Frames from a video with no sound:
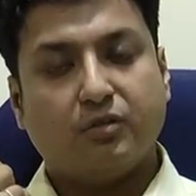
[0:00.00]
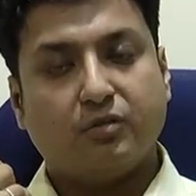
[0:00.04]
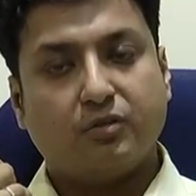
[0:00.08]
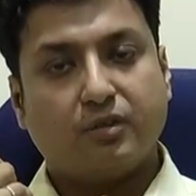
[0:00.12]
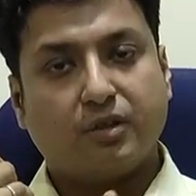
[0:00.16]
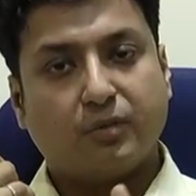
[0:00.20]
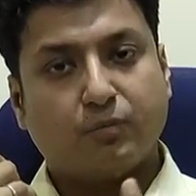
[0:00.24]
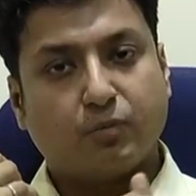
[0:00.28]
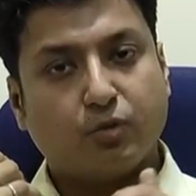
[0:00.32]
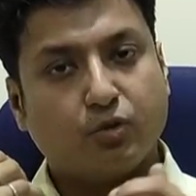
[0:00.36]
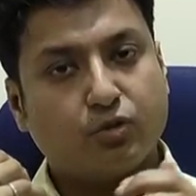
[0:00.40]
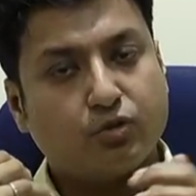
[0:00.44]

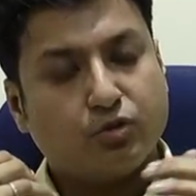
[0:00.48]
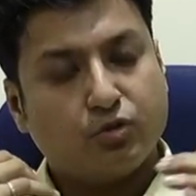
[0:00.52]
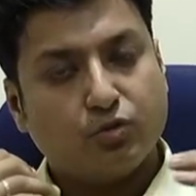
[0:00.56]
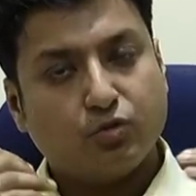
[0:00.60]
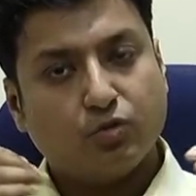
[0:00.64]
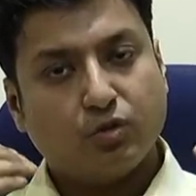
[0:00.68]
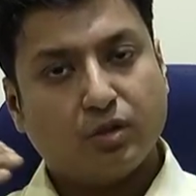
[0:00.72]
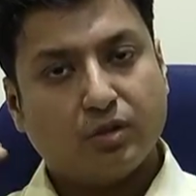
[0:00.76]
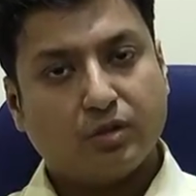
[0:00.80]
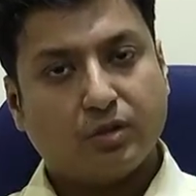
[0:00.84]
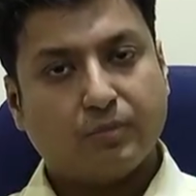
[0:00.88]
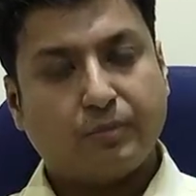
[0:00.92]
Suppose
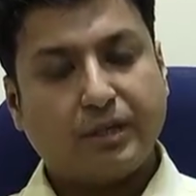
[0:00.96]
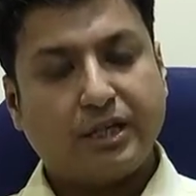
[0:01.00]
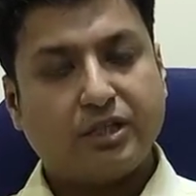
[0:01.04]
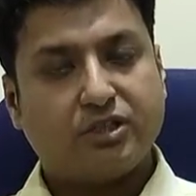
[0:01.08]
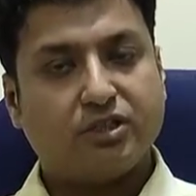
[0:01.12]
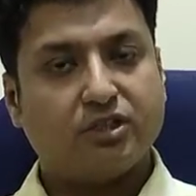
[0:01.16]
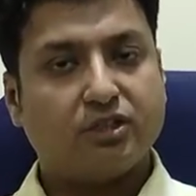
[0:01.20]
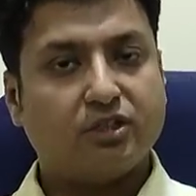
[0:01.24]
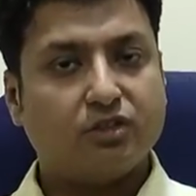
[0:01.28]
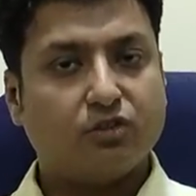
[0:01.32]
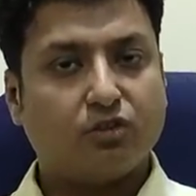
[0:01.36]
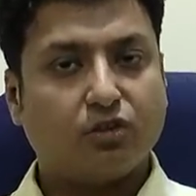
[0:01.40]
the
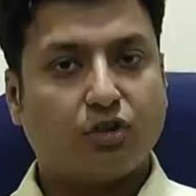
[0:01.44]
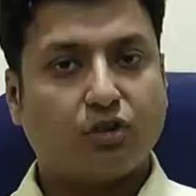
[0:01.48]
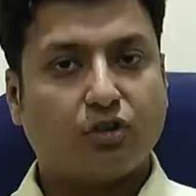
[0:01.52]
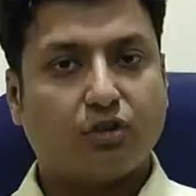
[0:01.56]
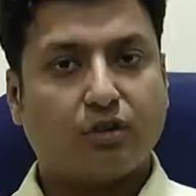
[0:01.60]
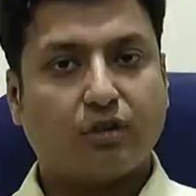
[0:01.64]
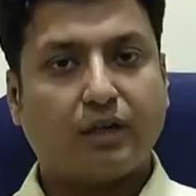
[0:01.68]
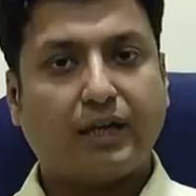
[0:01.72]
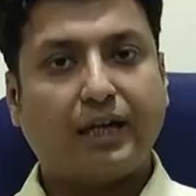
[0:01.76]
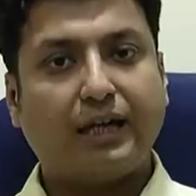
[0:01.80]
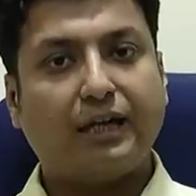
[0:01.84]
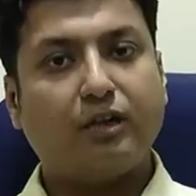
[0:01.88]
patient is on
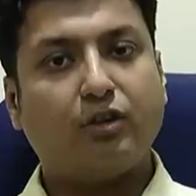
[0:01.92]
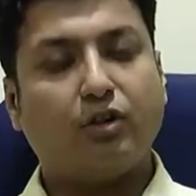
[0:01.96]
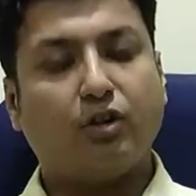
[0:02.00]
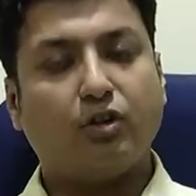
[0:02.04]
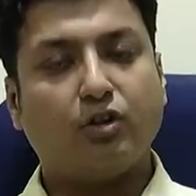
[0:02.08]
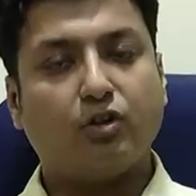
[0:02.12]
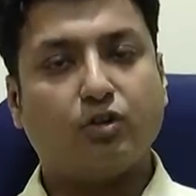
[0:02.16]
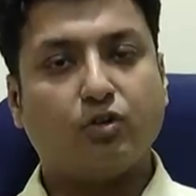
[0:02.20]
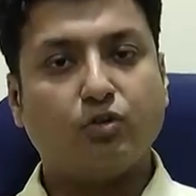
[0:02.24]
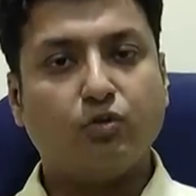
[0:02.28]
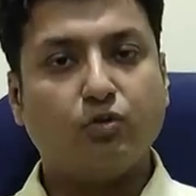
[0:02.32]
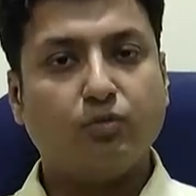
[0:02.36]
trial
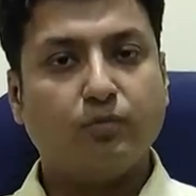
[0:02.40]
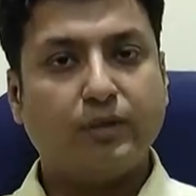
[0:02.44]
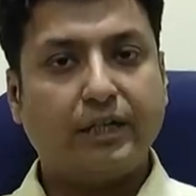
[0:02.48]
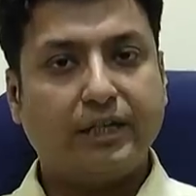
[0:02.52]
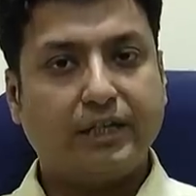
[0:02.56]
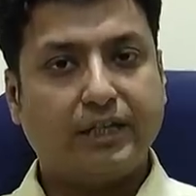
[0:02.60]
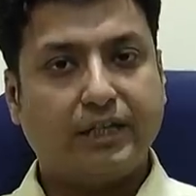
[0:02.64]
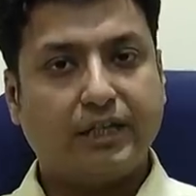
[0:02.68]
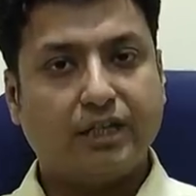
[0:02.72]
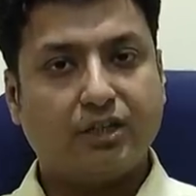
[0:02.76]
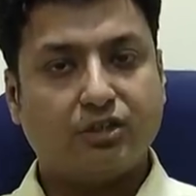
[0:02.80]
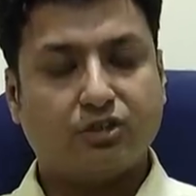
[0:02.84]
on 2
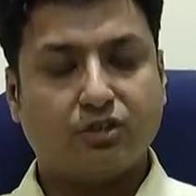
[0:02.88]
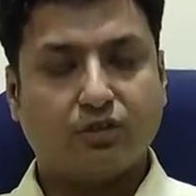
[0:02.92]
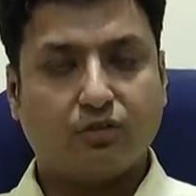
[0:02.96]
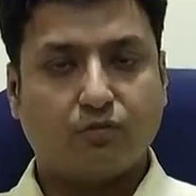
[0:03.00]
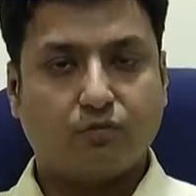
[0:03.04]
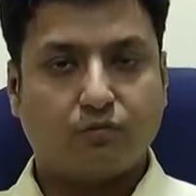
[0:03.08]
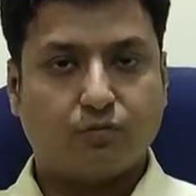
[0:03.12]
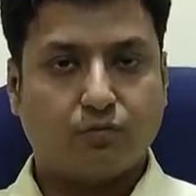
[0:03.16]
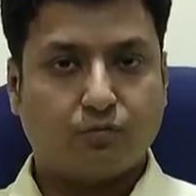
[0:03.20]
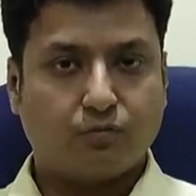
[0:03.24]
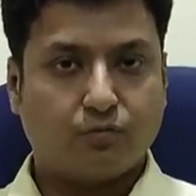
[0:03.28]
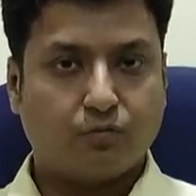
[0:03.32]
medication,